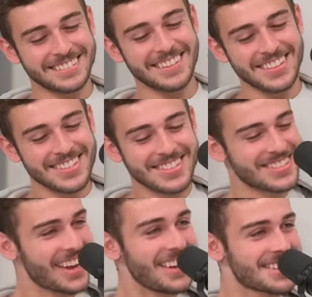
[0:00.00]
So this is
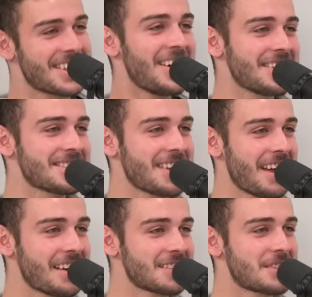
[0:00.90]
sayings that aren't
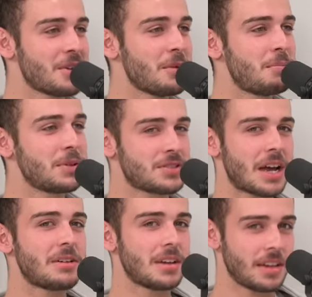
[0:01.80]
sayings but
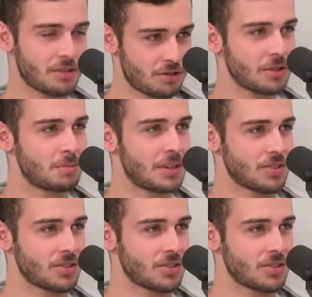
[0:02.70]
sound like they should be